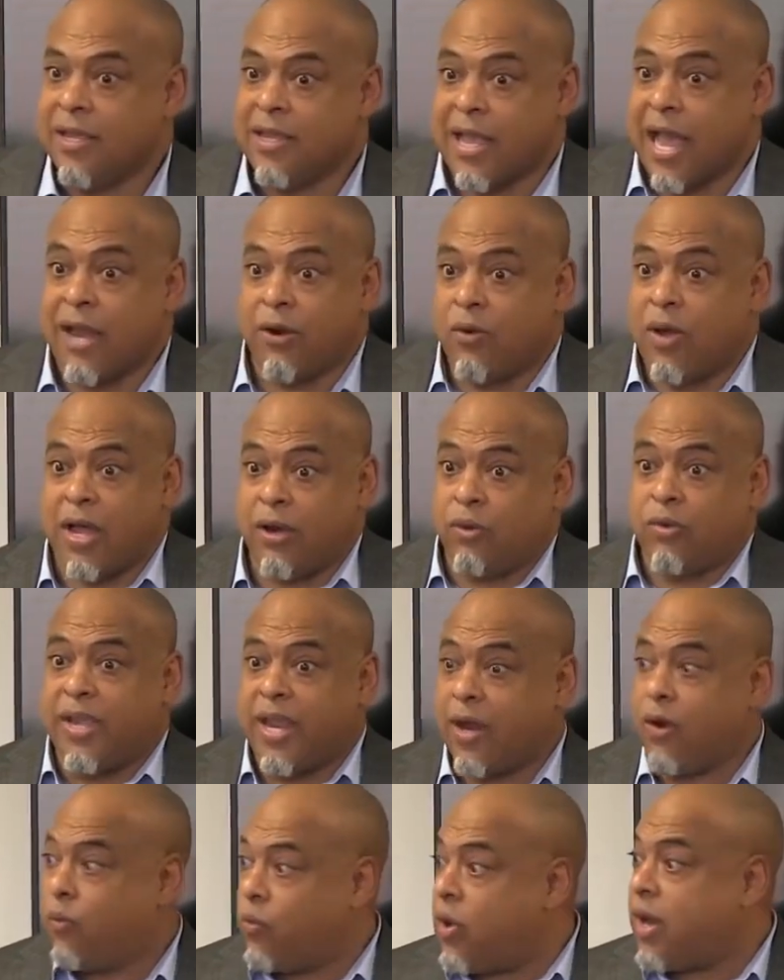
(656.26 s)
I don't
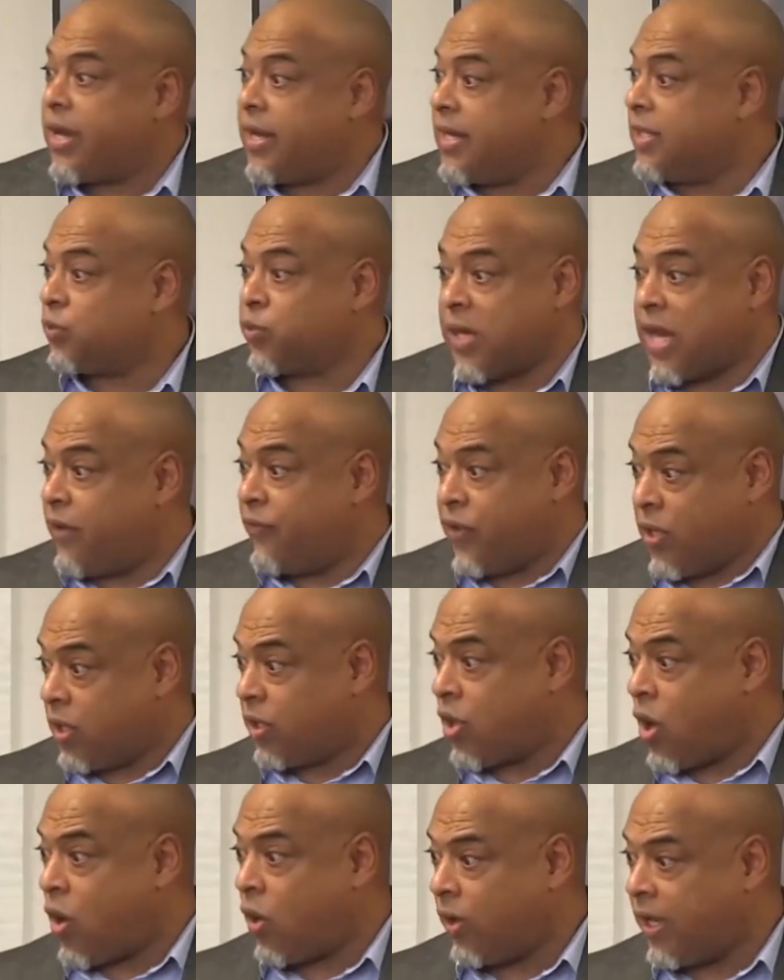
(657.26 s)
care what it is. Whatever your
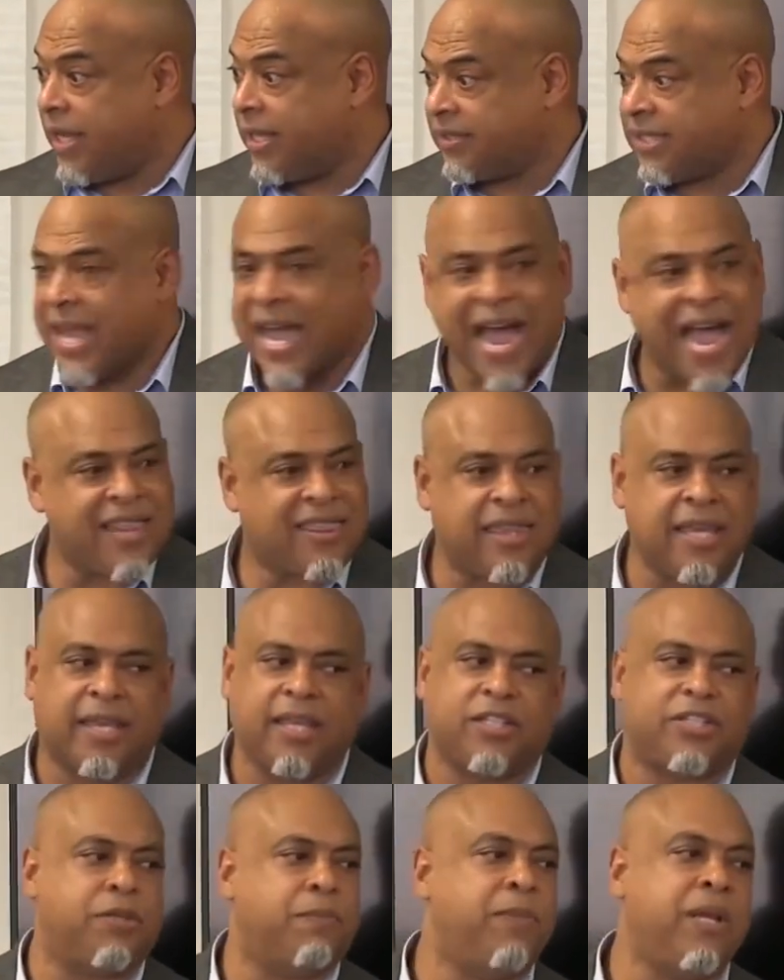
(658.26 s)
goal is, I think
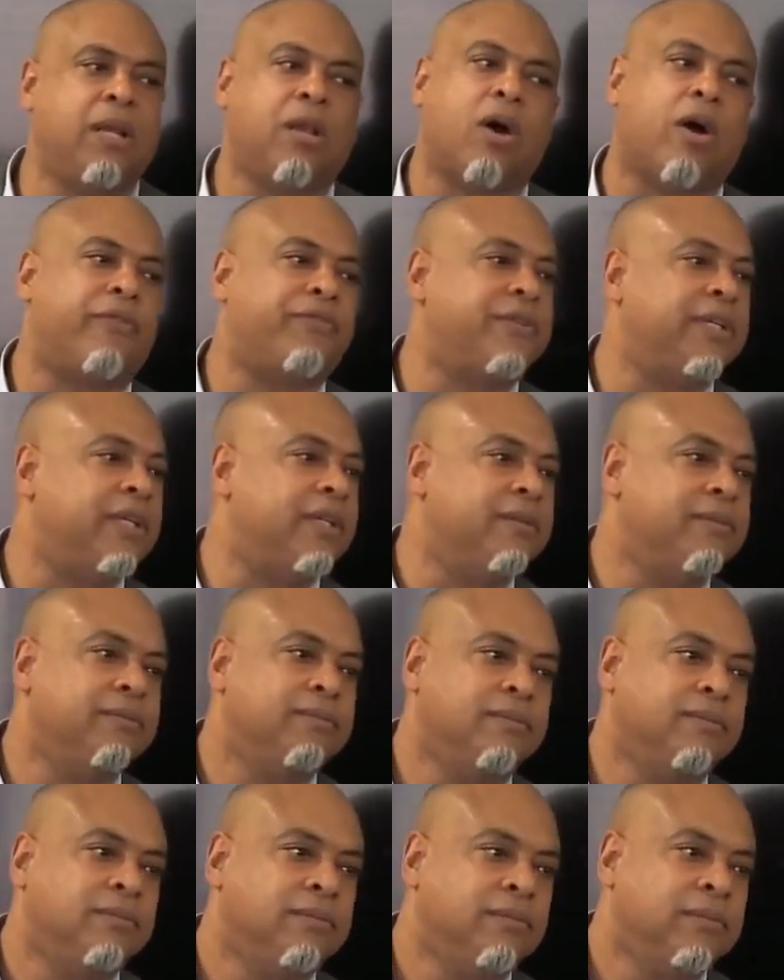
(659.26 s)
it should be lofty.
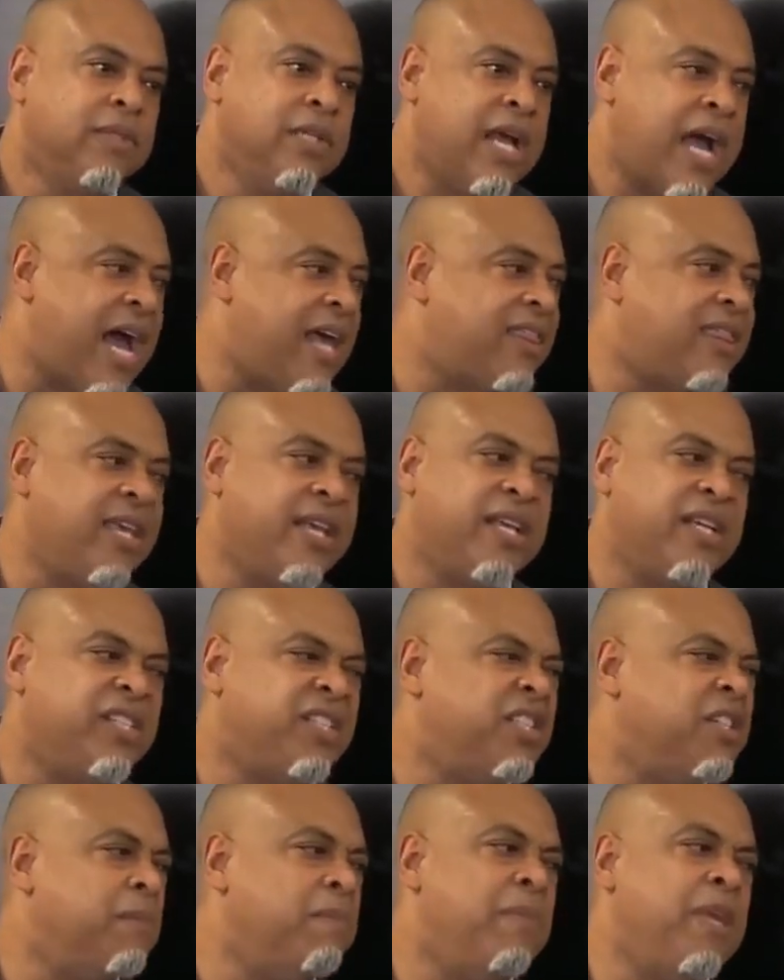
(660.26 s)
I think it
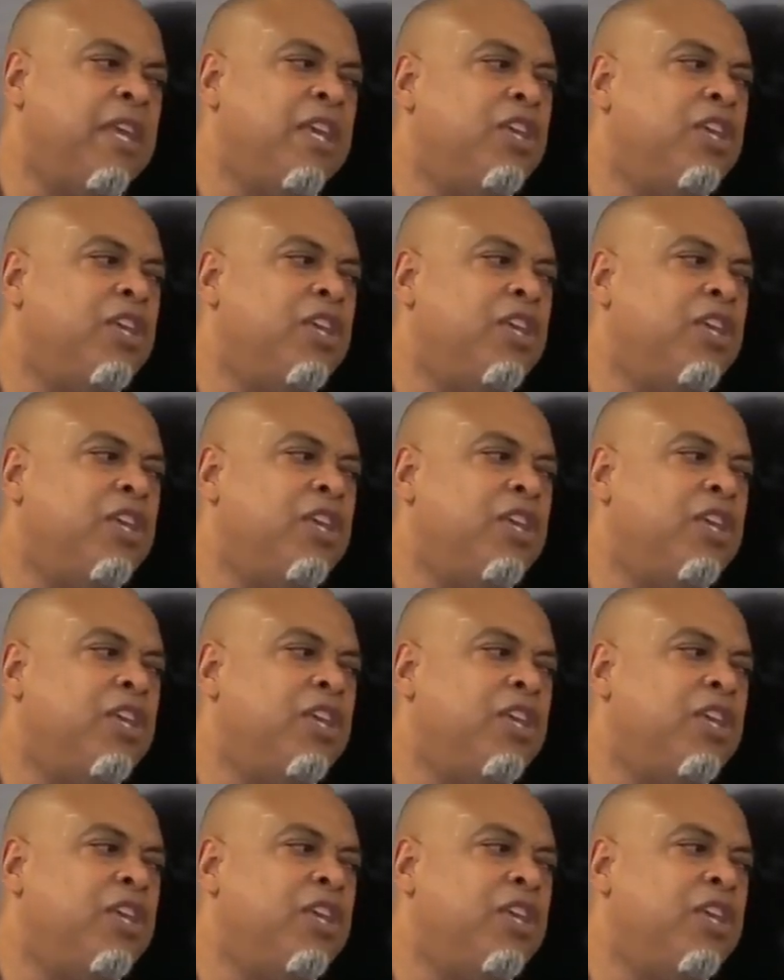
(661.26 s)
should be